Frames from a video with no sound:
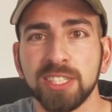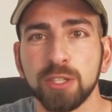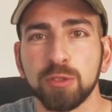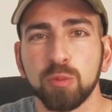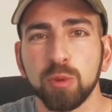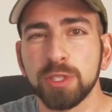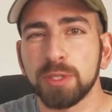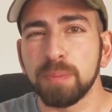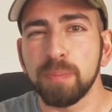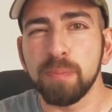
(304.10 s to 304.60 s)
it
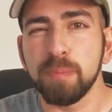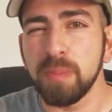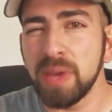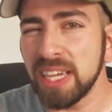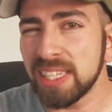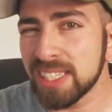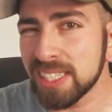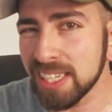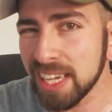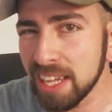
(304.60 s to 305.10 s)
was
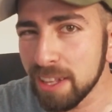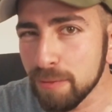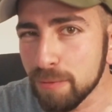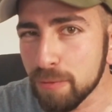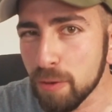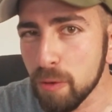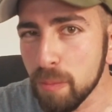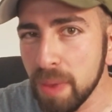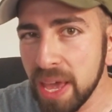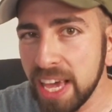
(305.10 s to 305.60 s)

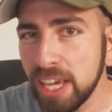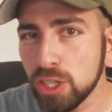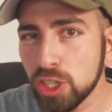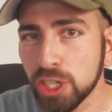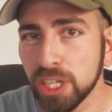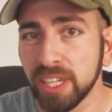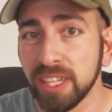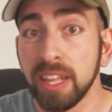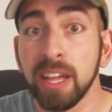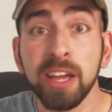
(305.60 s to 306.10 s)

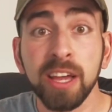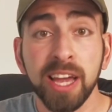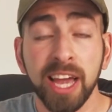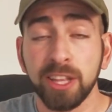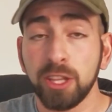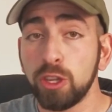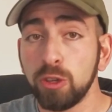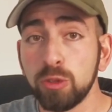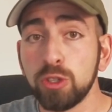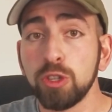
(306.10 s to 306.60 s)
misinformation.
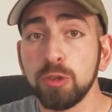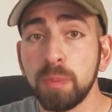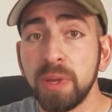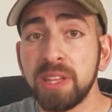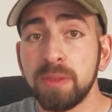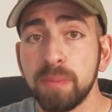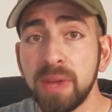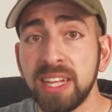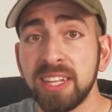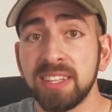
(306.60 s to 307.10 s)
And YouTube
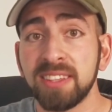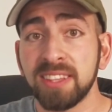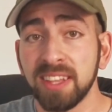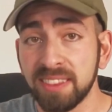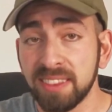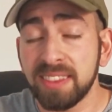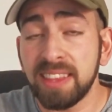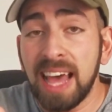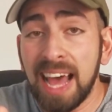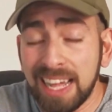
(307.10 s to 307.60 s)
admitted
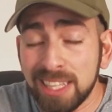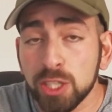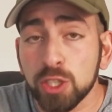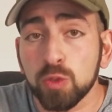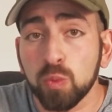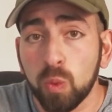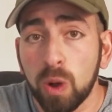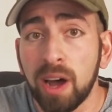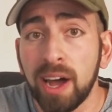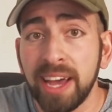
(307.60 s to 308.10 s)
that that's
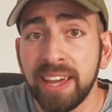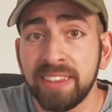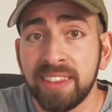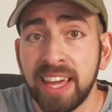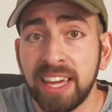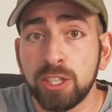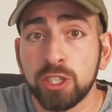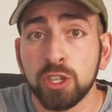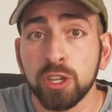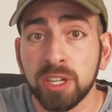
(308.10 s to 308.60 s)
why
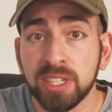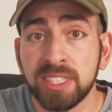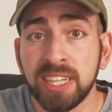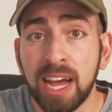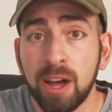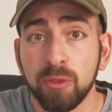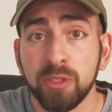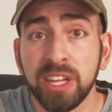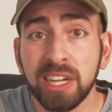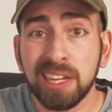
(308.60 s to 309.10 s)
they took
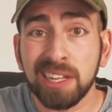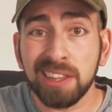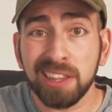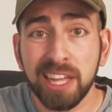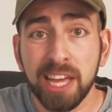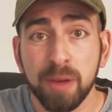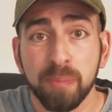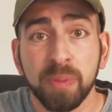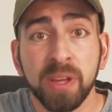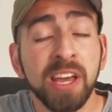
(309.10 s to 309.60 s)
down the
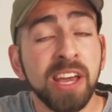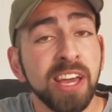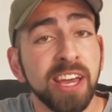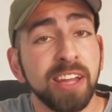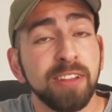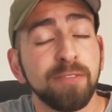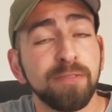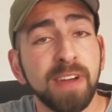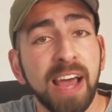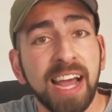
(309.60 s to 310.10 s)
clip.
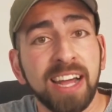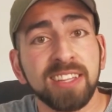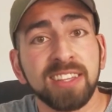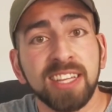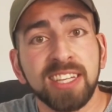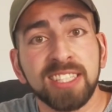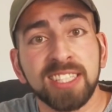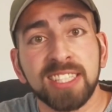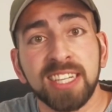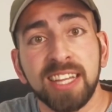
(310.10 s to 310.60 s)
In fact,
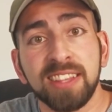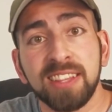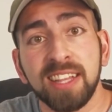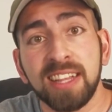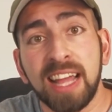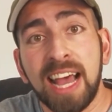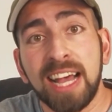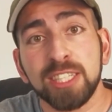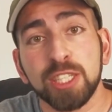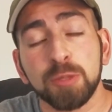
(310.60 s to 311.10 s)
they said
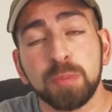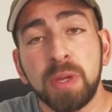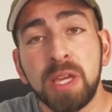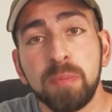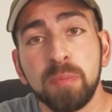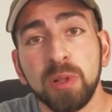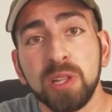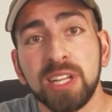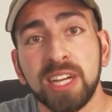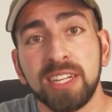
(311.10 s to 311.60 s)
that as
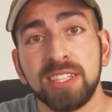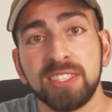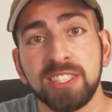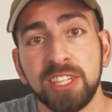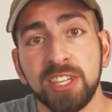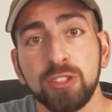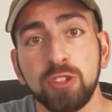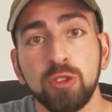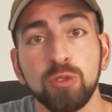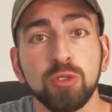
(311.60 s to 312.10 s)
people
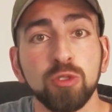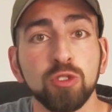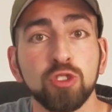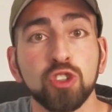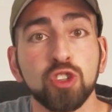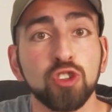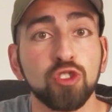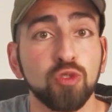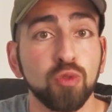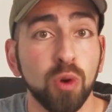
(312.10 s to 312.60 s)
continue to
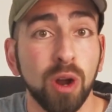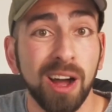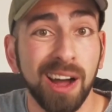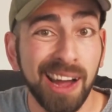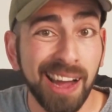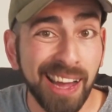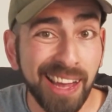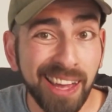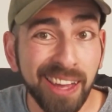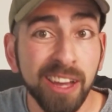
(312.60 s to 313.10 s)

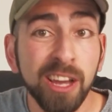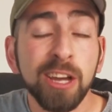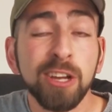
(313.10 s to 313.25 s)
try